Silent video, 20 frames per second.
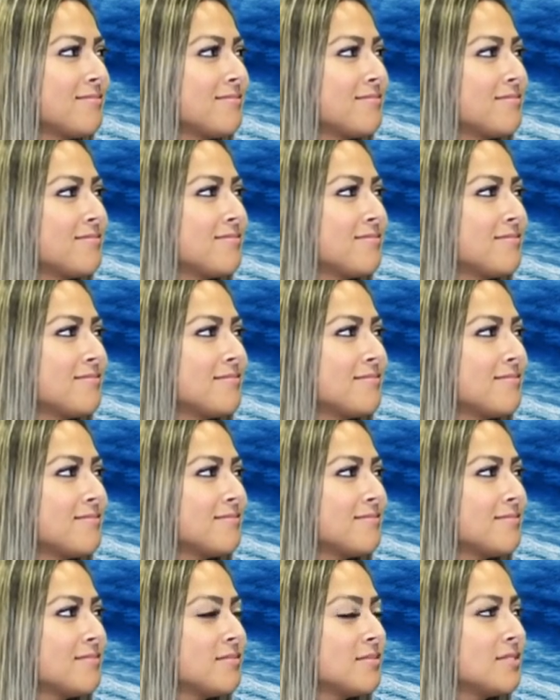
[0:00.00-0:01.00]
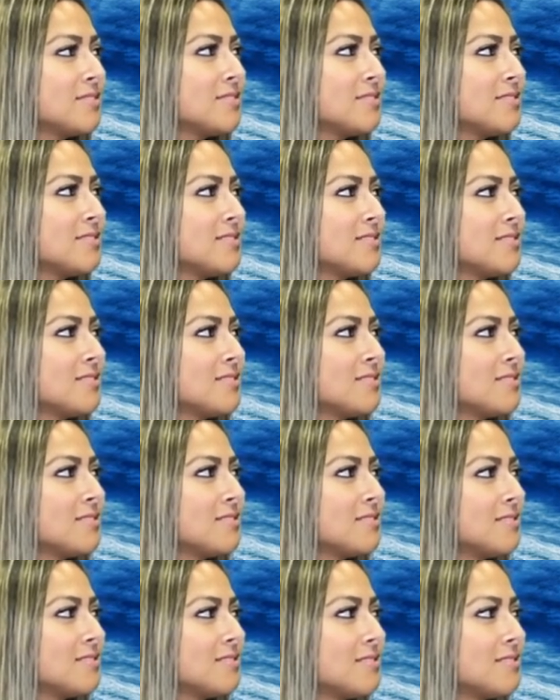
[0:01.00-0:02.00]

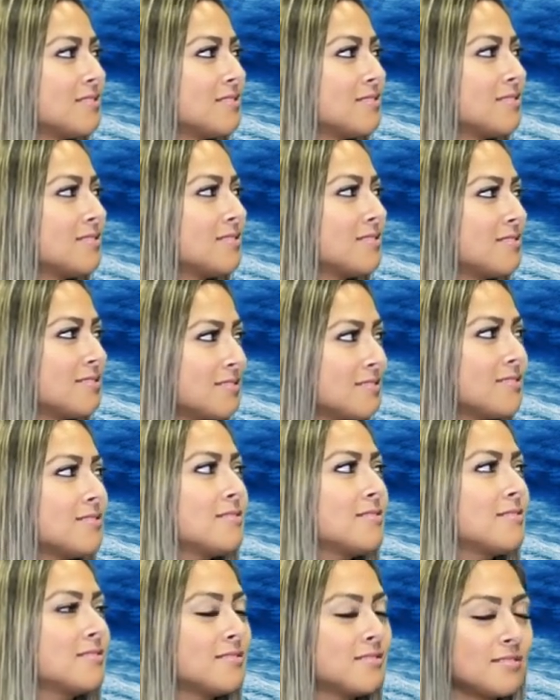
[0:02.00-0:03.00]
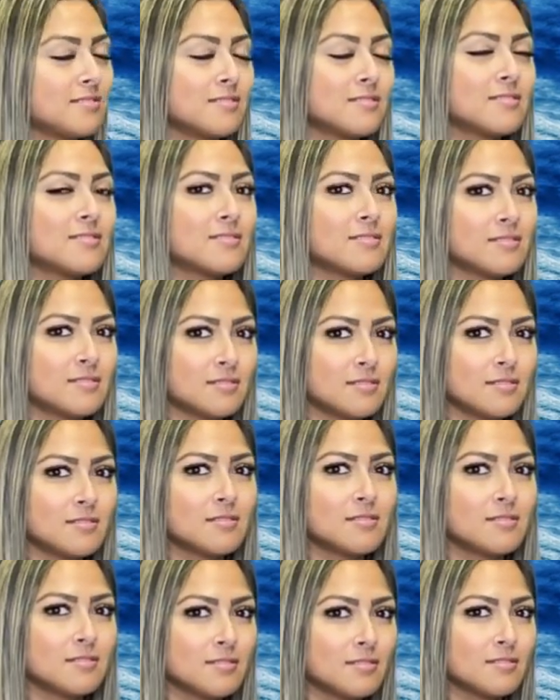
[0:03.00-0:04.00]

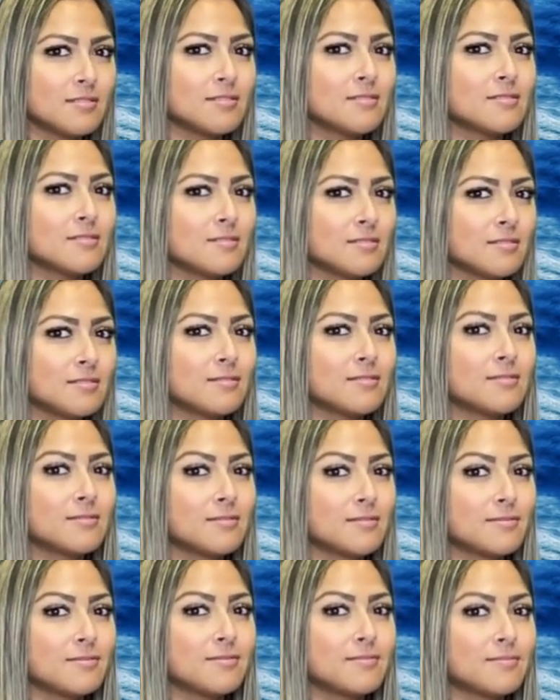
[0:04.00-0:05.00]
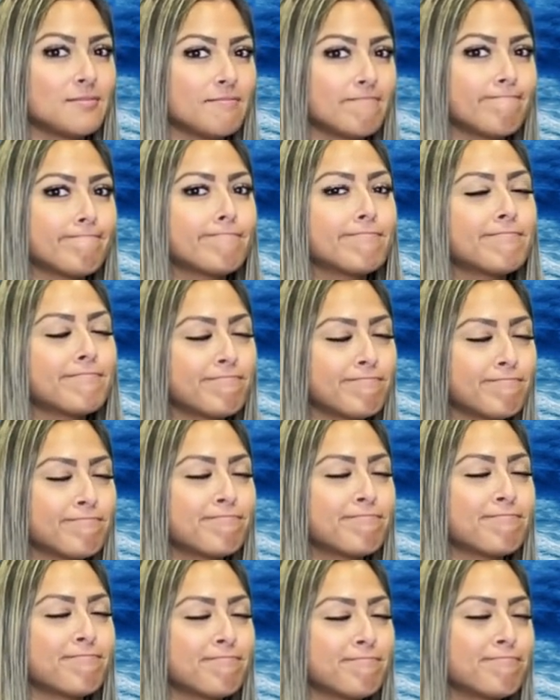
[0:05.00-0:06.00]

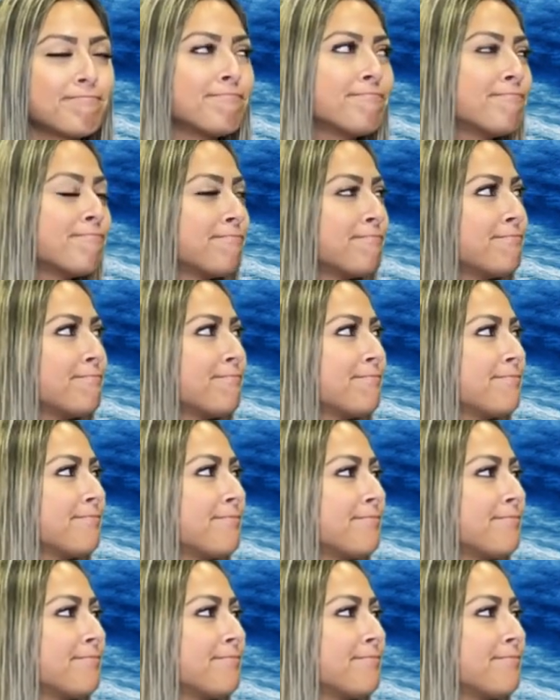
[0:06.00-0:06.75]
[no speech]